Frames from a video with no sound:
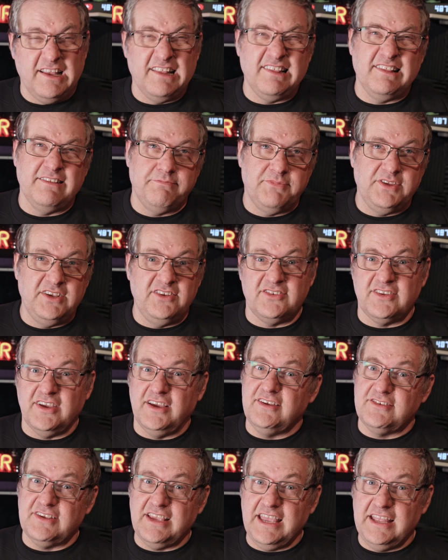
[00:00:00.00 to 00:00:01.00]
And these
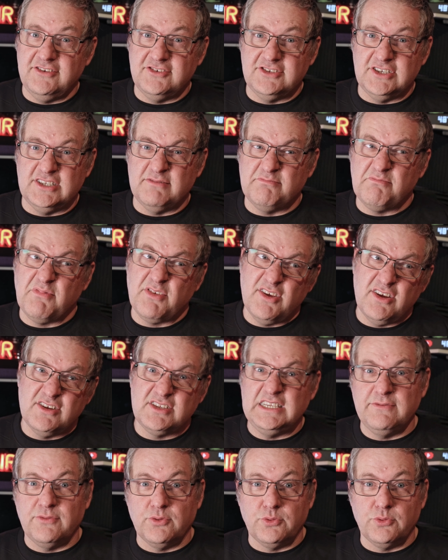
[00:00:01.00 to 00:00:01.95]
days, engine 30,